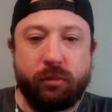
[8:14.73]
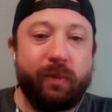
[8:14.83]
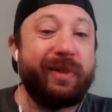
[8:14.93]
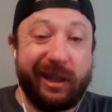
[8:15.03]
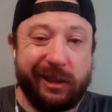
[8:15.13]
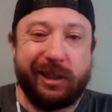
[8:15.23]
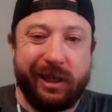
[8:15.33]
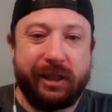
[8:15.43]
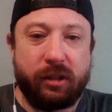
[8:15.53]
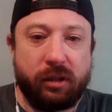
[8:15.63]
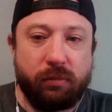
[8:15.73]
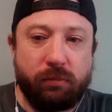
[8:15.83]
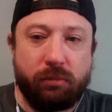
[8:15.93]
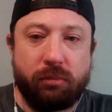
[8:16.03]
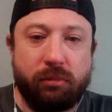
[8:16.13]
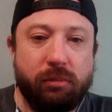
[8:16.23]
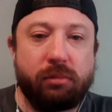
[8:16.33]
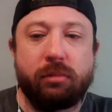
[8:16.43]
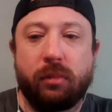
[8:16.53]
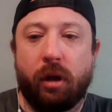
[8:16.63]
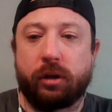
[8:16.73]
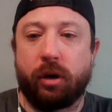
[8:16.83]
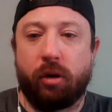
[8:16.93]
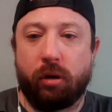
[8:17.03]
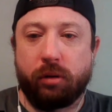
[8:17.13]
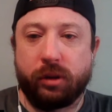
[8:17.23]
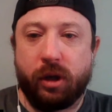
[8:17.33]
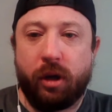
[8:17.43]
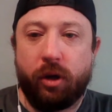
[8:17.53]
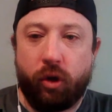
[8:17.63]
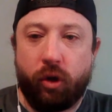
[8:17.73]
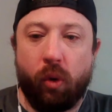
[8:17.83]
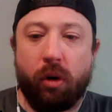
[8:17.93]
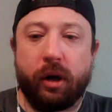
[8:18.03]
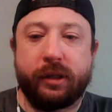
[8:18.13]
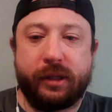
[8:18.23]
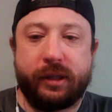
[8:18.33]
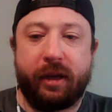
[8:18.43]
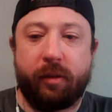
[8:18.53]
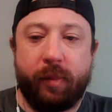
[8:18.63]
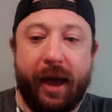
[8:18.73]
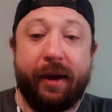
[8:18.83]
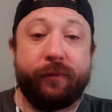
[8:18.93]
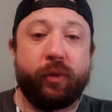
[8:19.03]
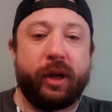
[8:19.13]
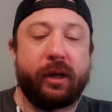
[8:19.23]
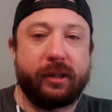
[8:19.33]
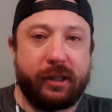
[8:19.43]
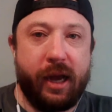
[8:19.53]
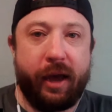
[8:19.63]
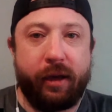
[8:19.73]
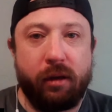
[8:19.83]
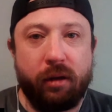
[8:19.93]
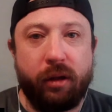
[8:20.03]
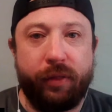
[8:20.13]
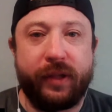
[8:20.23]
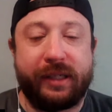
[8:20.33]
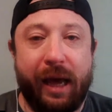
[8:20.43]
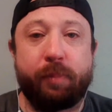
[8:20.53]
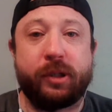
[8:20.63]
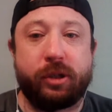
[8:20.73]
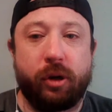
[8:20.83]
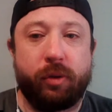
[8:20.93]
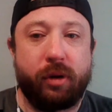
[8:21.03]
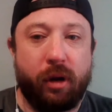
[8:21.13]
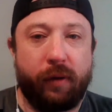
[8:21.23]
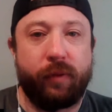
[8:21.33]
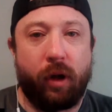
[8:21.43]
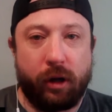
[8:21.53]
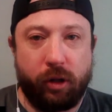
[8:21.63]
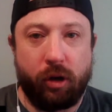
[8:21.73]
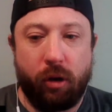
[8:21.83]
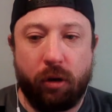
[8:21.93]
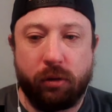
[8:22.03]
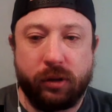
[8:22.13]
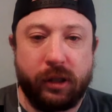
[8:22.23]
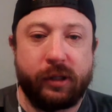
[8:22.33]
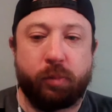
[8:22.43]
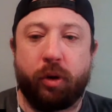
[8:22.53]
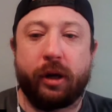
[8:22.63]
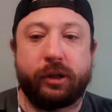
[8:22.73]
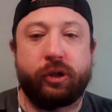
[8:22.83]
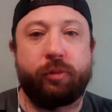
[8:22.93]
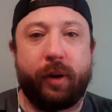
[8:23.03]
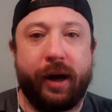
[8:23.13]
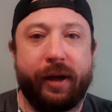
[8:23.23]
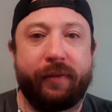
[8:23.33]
That's a tease. Locked On Cardinals, your team every day. This episode of Locked On Cardinals is brought to you by